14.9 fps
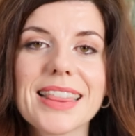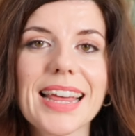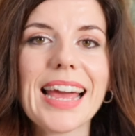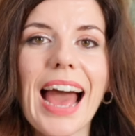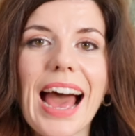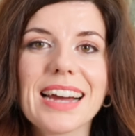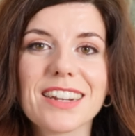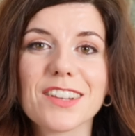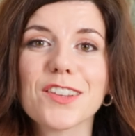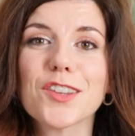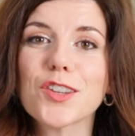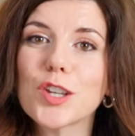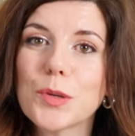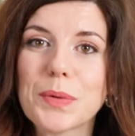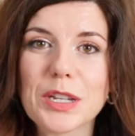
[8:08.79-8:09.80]
They had a
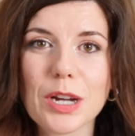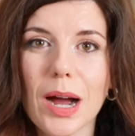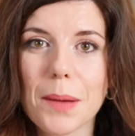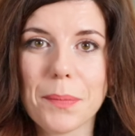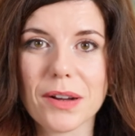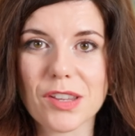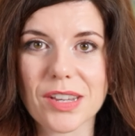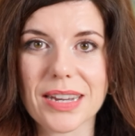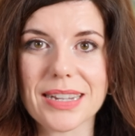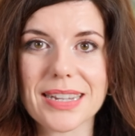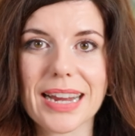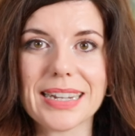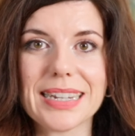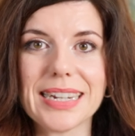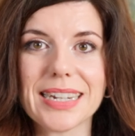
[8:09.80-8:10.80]
super tight budget
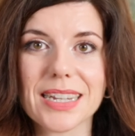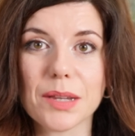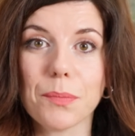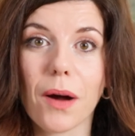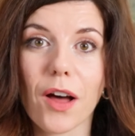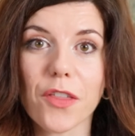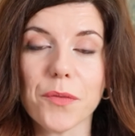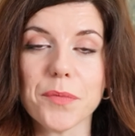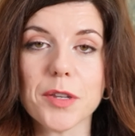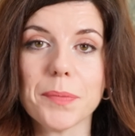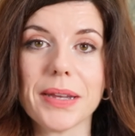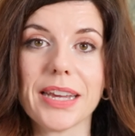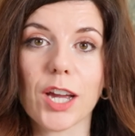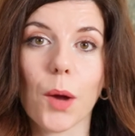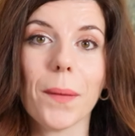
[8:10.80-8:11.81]
and needed the bathroom to
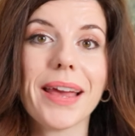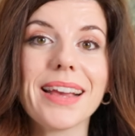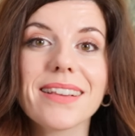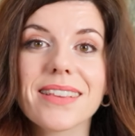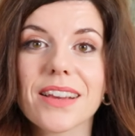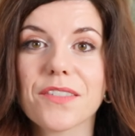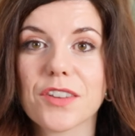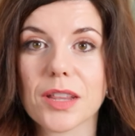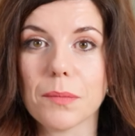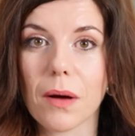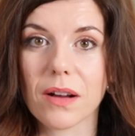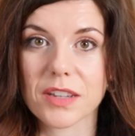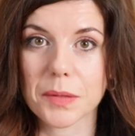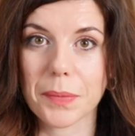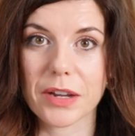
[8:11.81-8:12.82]
be cohesive to the
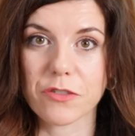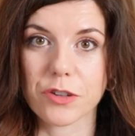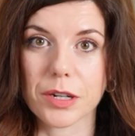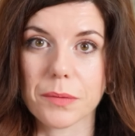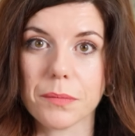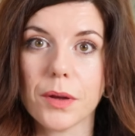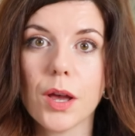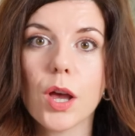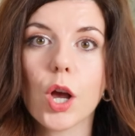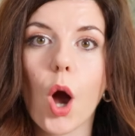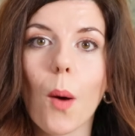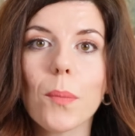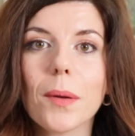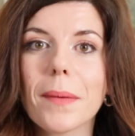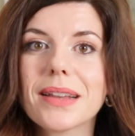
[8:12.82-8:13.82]
master bedroom,
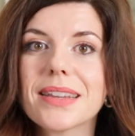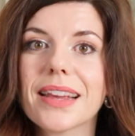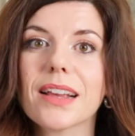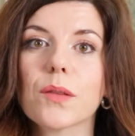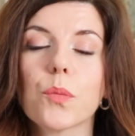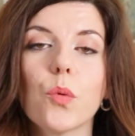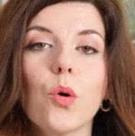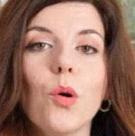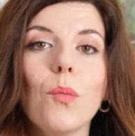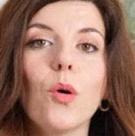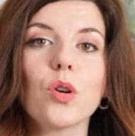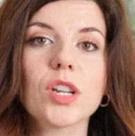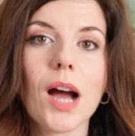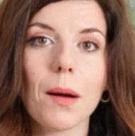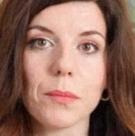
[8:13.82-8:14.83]
complementing its warm
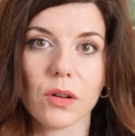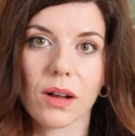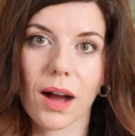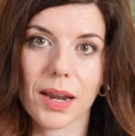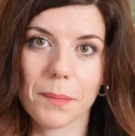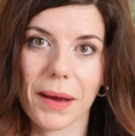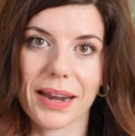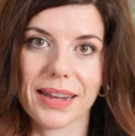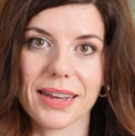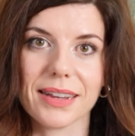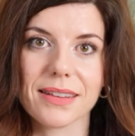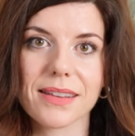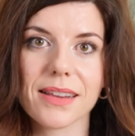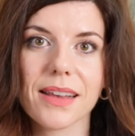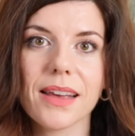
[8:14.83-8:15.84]
autumnal colour
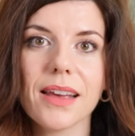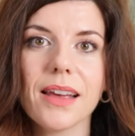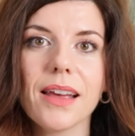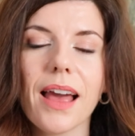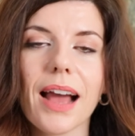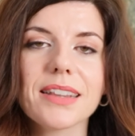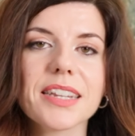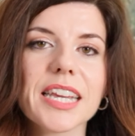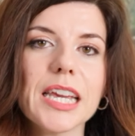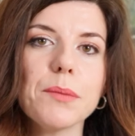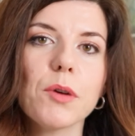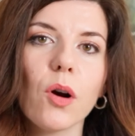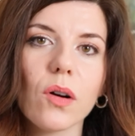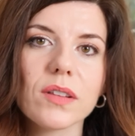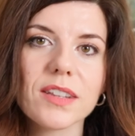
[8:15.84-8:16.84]
palette. And to
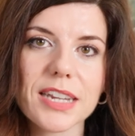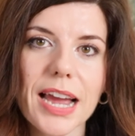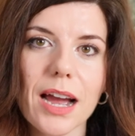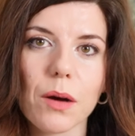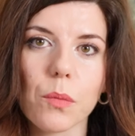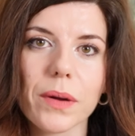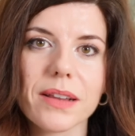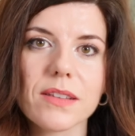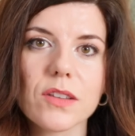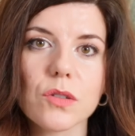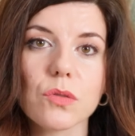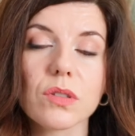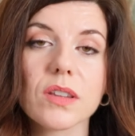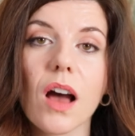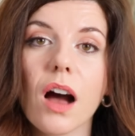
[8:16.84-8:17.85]
keep costs down, we
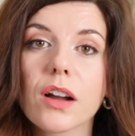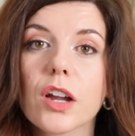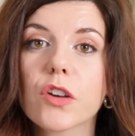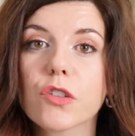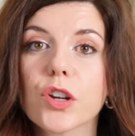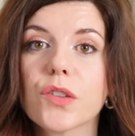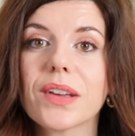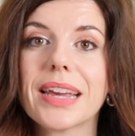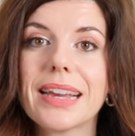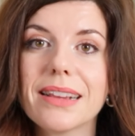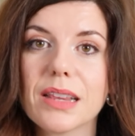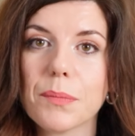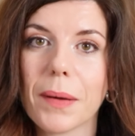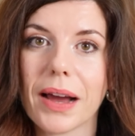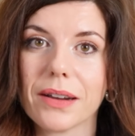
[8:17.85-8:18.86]
installed tongue and groove
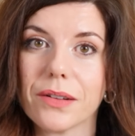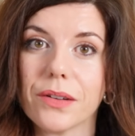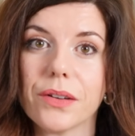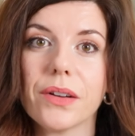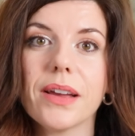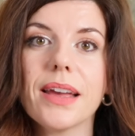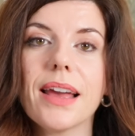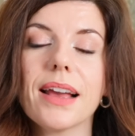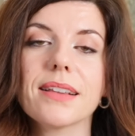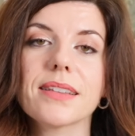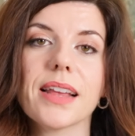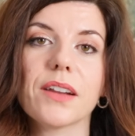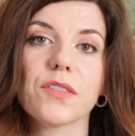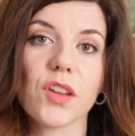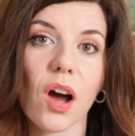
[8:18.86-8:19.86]
easy panel
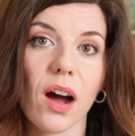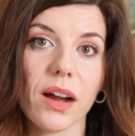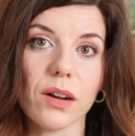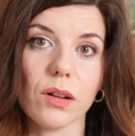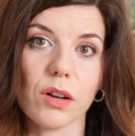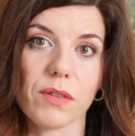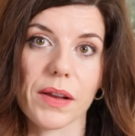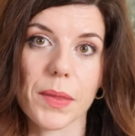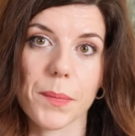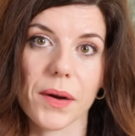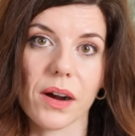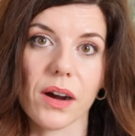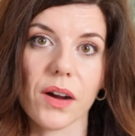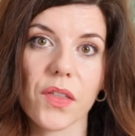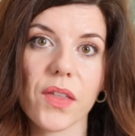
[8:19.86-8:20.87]
instead of tile around the
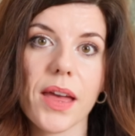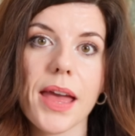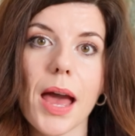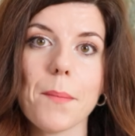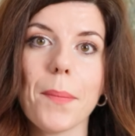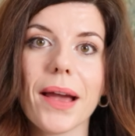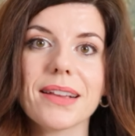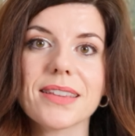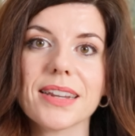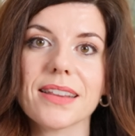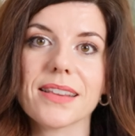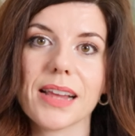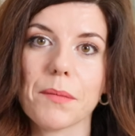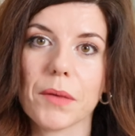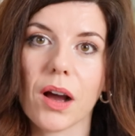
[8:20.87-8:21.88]
bath and painted it
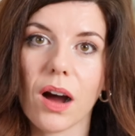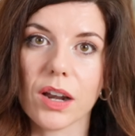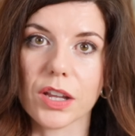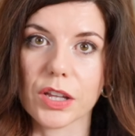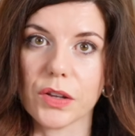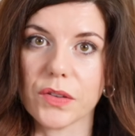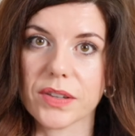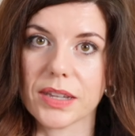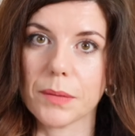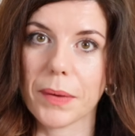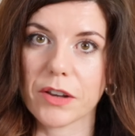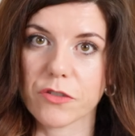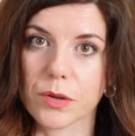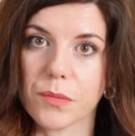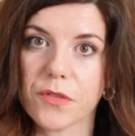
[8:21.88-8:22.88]
the same colour used in the
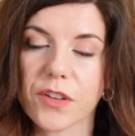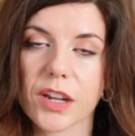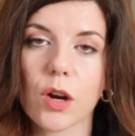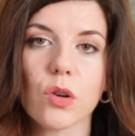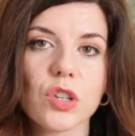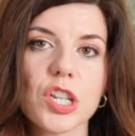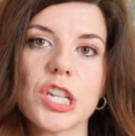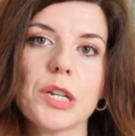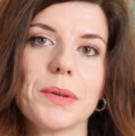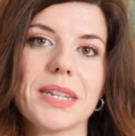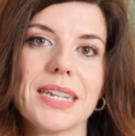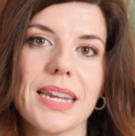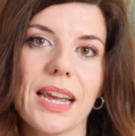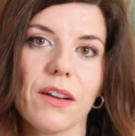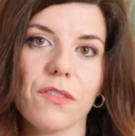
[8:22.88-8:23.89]
bedroom for
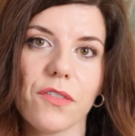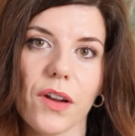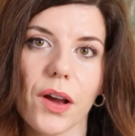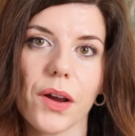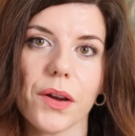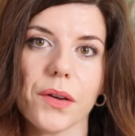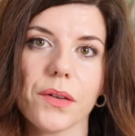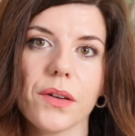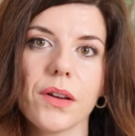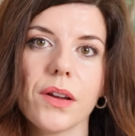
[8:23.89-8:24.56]
continuity and flow.